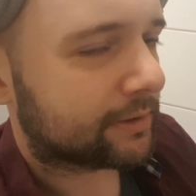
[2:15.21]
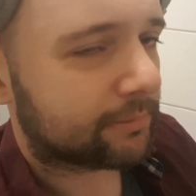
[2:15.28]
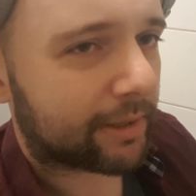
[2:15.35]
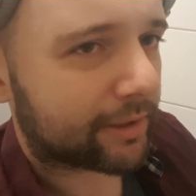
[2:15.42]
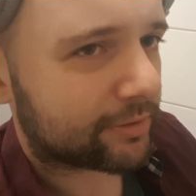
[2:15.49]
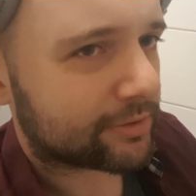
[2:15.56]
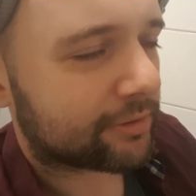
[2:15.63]

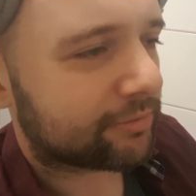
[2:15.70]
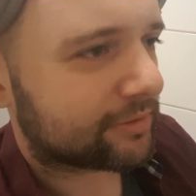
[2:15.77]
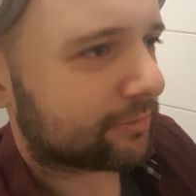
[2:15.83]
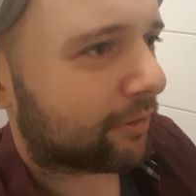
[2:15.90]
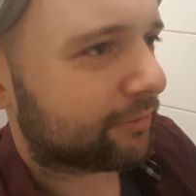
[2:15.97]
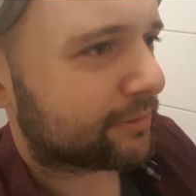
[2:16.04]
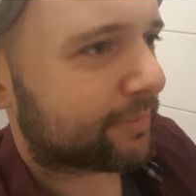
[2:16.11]

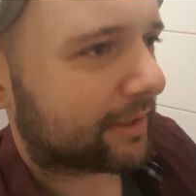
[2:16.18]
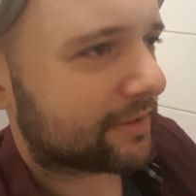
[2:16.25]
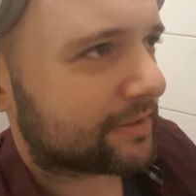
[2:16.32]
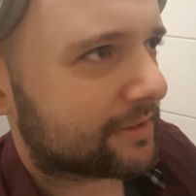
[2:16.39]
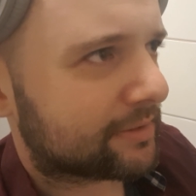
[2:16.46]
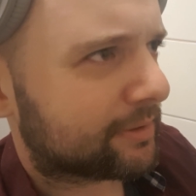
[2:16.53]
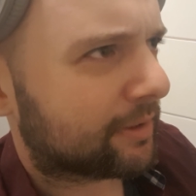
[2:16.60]
Microsoft's Office
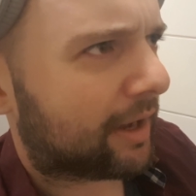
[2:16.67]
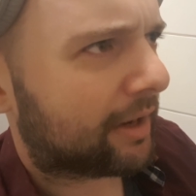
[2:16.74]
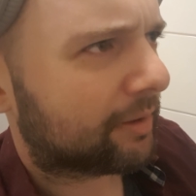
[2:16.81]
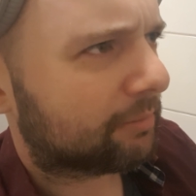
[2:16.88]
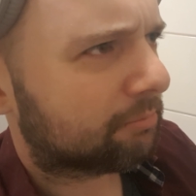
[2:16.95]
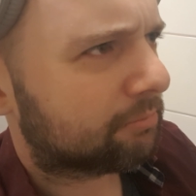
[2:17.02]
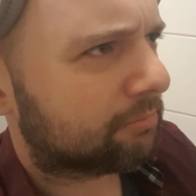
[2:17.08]
package is,
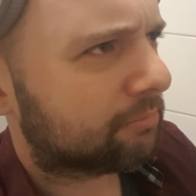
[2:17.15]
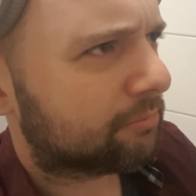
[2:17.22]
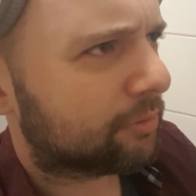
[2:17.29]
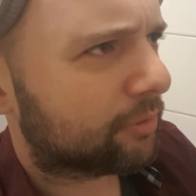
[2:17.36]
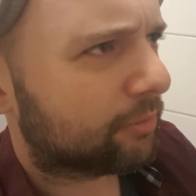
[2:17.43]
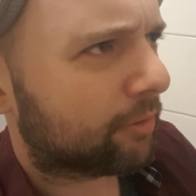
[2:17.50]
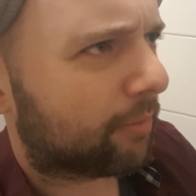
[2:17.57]
I
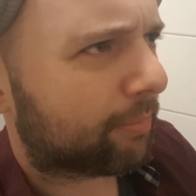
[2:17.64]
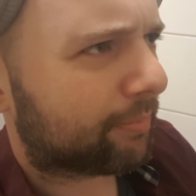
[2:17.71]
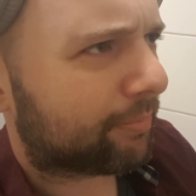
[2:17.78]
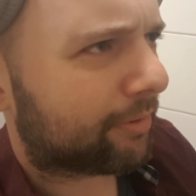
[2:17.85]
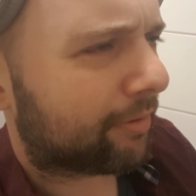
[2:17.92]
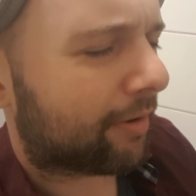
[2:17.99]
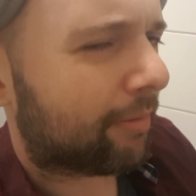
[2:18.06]
would
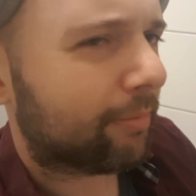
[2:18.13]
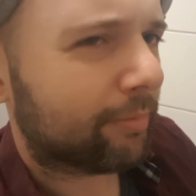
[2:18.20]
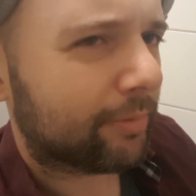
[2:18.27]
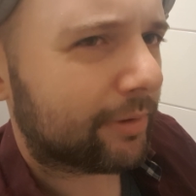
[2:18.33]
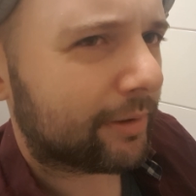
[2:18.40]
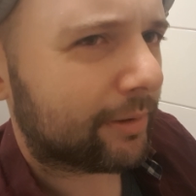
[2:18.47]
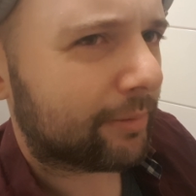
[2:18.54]

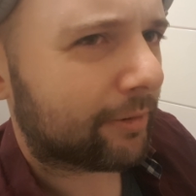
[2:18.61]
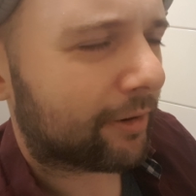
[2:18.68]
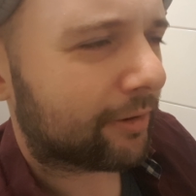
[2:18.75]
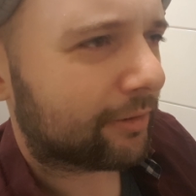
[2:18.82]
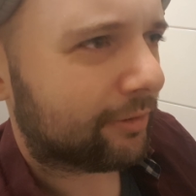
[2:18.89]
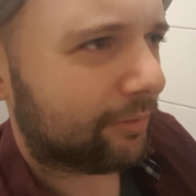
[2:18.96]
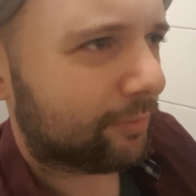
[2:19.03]
probably
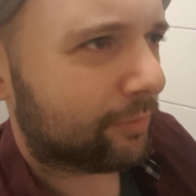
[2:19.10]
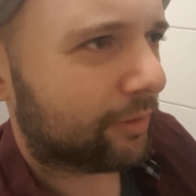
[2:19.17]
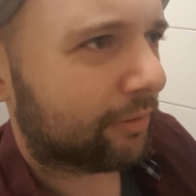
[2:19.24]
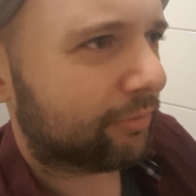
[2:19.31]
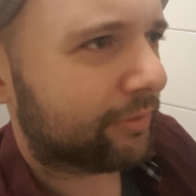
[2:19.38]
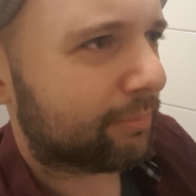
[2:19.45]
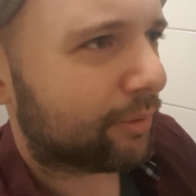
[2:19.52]
argue,
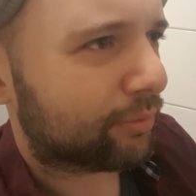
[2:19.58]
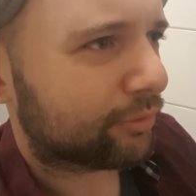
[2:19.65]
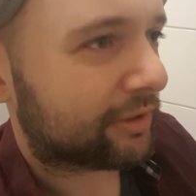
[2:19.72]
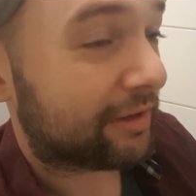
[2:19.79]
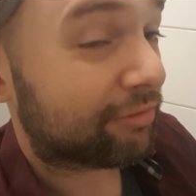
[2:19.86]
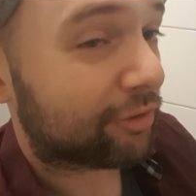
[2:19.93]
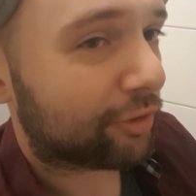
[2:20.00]
one of the
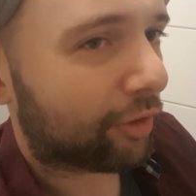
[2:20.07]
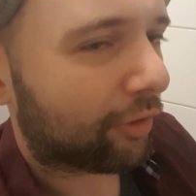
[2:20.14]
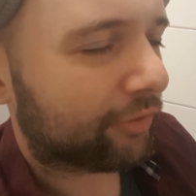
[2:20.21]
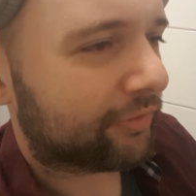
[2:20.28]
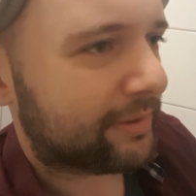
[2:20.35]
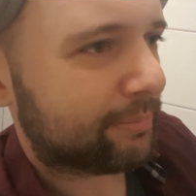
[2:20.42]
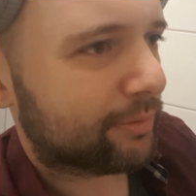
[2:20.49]
most, if
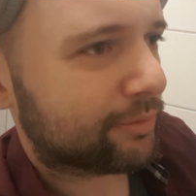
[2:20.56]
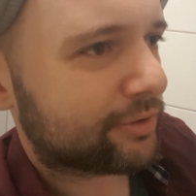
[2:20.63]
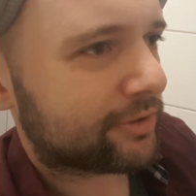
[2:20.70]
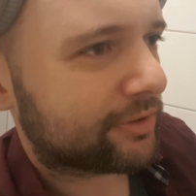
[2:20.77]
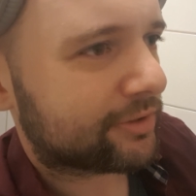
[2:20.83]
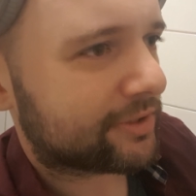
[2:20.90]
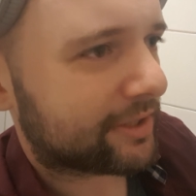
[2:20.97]
not the most
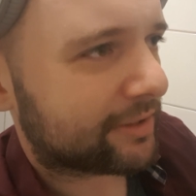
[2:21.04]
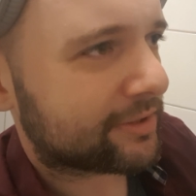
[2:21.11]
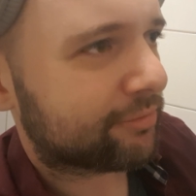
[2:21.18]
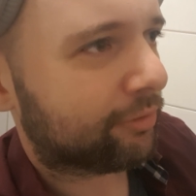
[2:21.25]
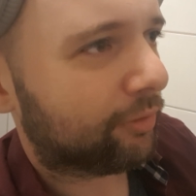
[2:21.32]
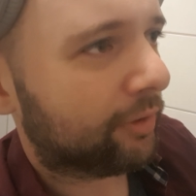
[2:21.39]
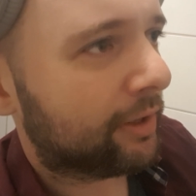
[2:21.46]

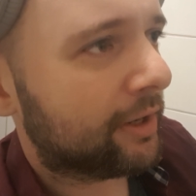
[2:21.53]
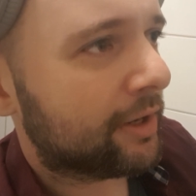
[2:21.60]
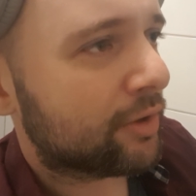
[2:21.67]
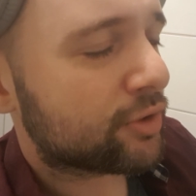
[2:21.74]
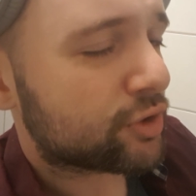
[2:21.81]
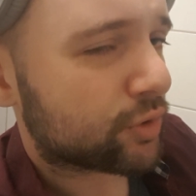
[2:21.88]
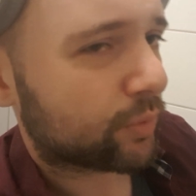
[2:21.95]
successful
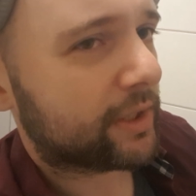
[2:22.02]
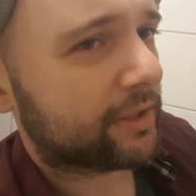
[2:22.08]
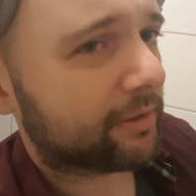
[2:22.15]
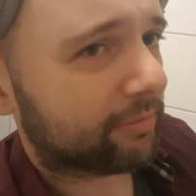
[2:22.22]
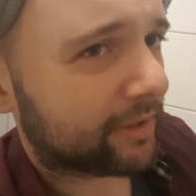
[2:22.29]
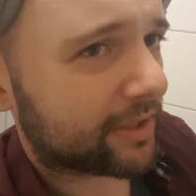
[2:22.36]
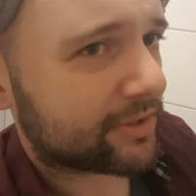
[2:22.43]

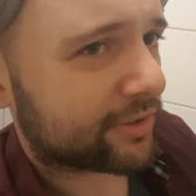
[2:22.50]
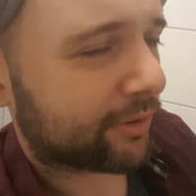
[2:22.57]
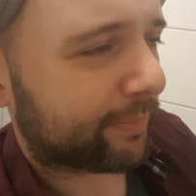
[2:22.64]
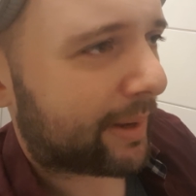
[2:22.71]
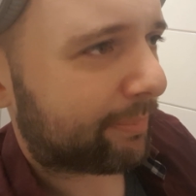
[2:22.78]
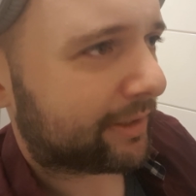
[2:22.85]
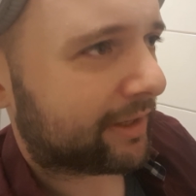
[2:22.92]
suite of
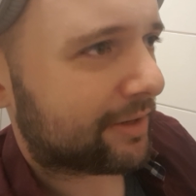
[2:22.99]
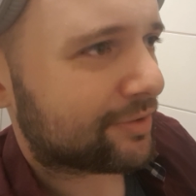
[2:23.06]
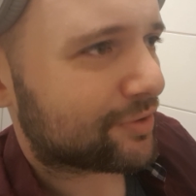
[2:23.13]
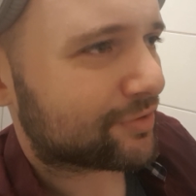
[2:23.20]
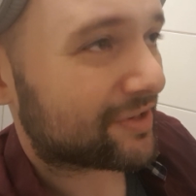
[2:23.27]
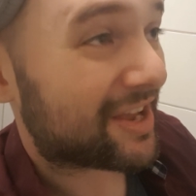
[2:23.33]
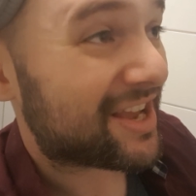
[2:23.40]
desktop
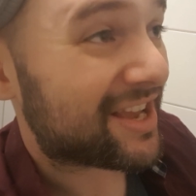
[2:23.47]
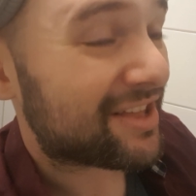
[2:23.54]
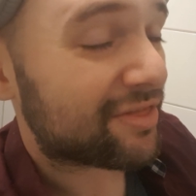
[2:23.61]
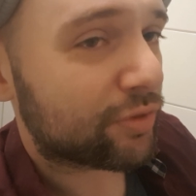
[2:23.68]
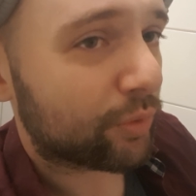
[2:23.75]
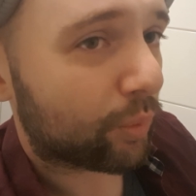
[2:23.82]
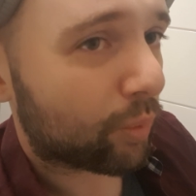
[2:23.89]
applications
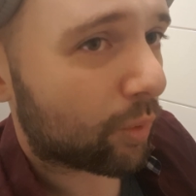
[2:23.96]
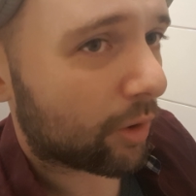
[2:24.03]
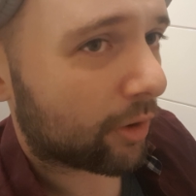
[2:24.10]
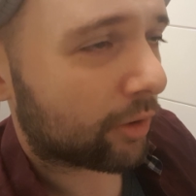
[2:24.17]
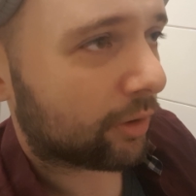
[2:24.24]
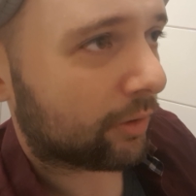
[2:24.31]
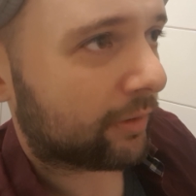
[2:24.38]
in the
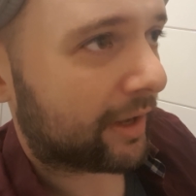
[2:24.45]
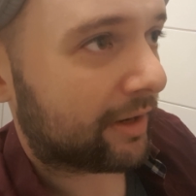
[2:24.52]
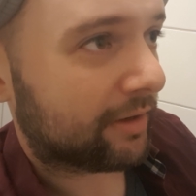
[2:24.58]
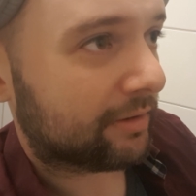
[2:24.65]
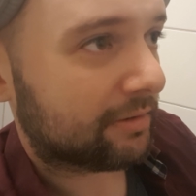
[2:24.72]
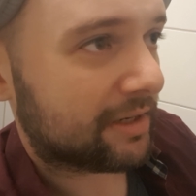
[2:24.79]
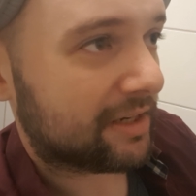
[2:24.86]
world
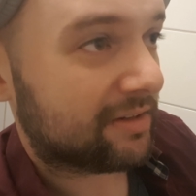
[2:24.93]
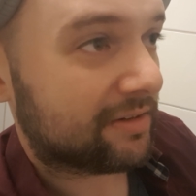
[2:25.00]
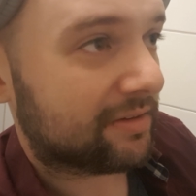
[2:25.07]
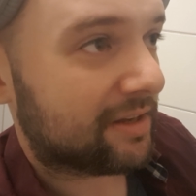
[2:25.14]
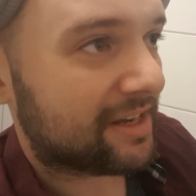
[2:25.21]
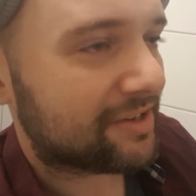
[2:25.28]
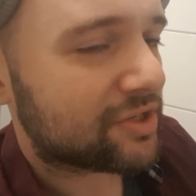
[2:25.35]
and
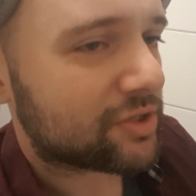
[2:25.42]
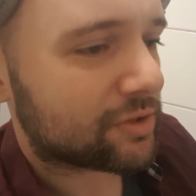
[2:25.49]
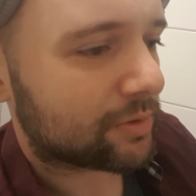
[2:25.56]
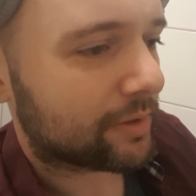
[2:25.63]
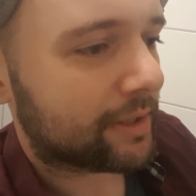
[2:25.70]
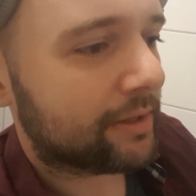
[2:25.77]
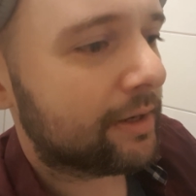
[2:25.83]
in
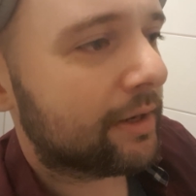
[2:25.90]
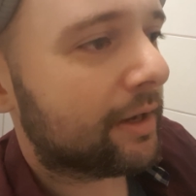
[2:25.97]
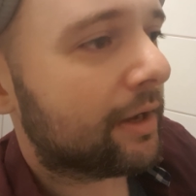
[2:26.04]
history.